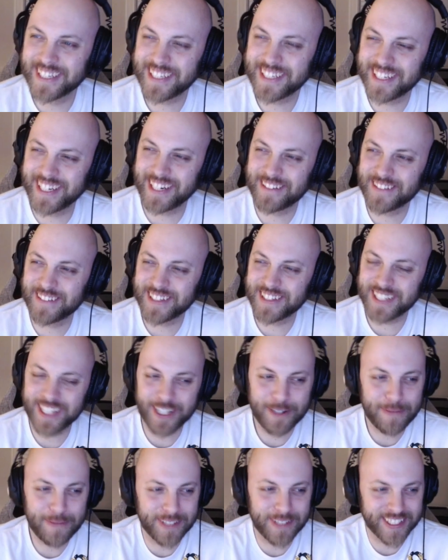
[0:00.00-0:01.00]
I really
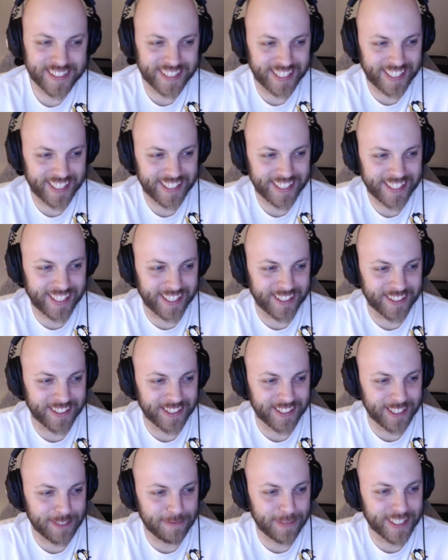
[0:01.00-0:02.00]
hope it's like a
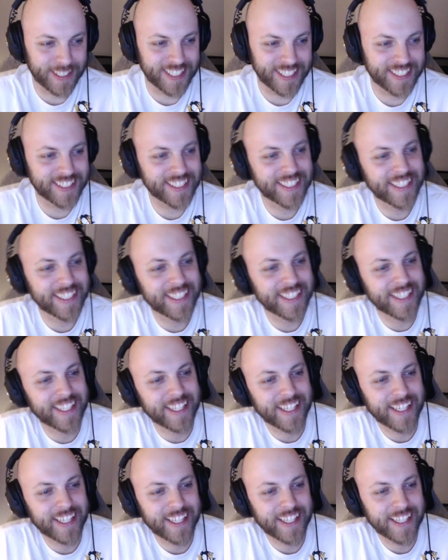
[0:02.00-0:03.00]
coloring page.
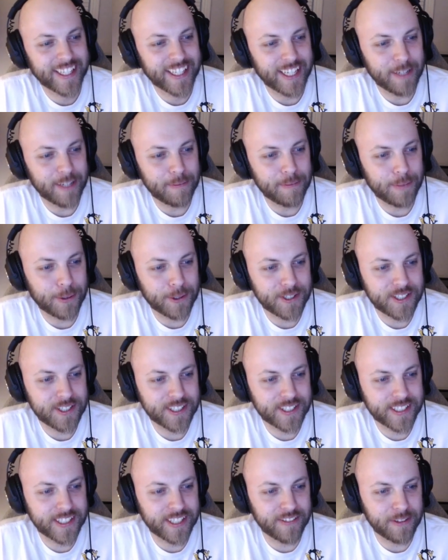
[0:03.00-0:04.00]
A
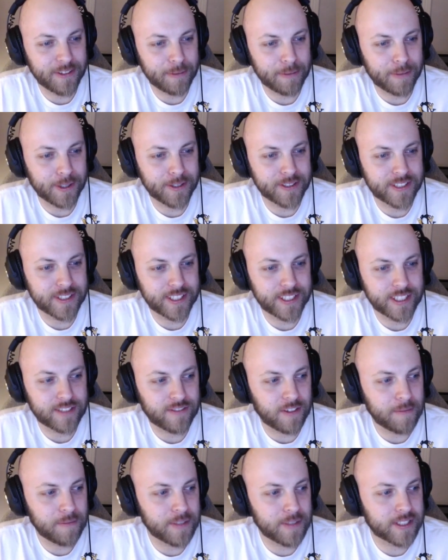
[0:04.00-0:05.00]
portion of the proceeds
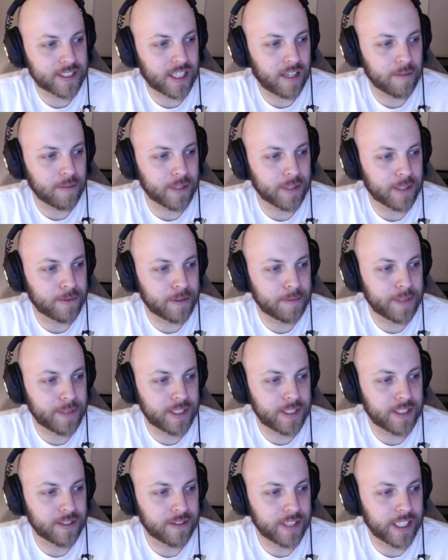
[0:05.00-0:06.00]
from this comic will be
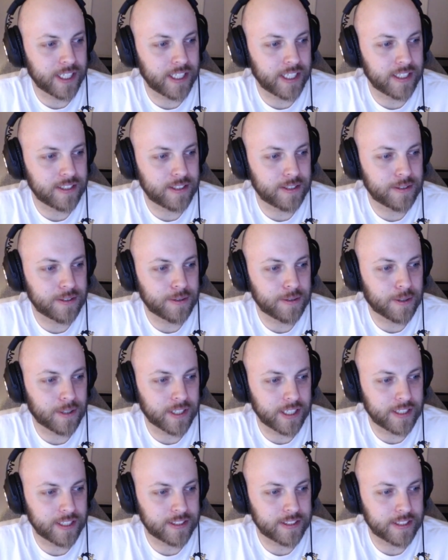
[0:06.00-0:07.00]
donated to
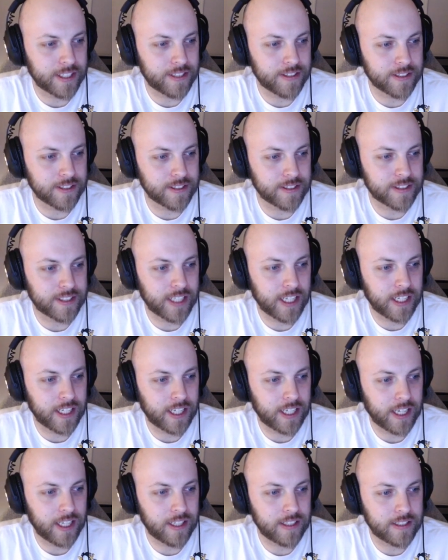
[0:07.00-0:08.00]
organizations
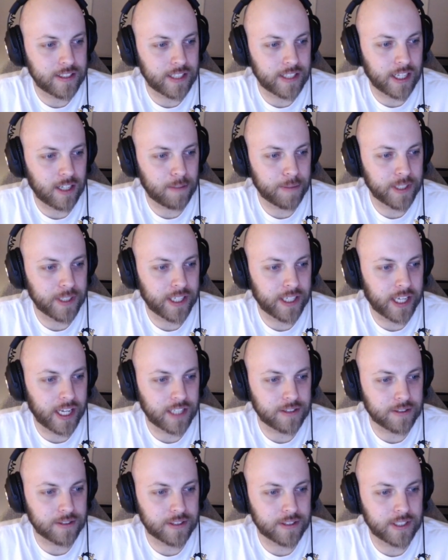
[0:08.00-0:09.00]
dedicated to helping
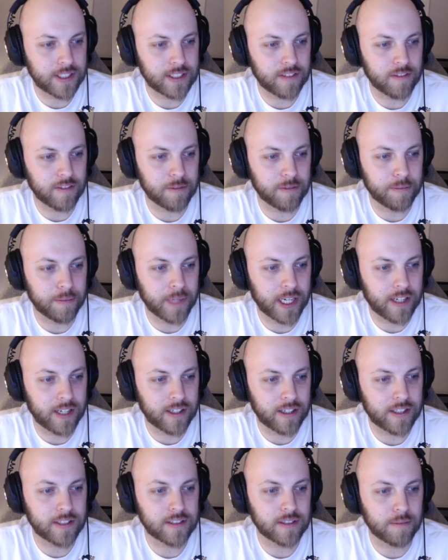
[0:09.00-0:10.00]
casualties of
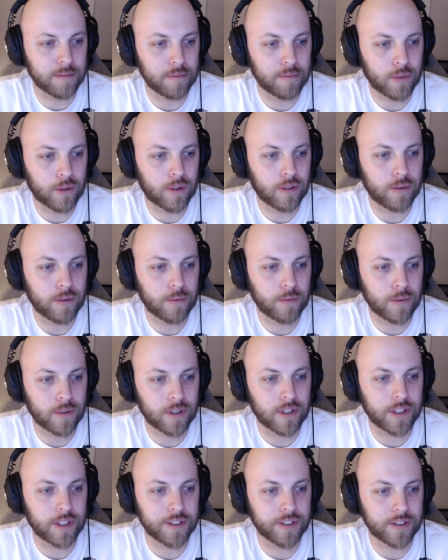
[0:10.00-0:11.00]
America's immoral
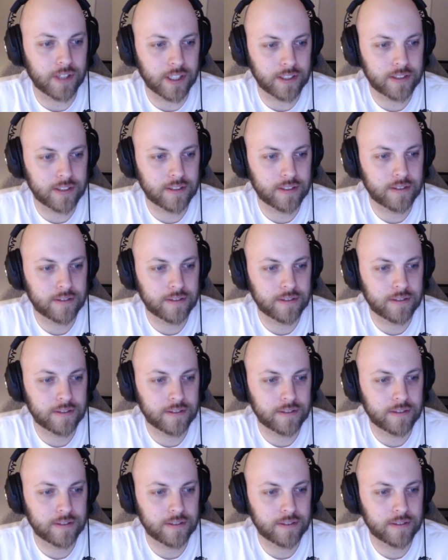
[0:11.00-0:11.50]
war on drugs.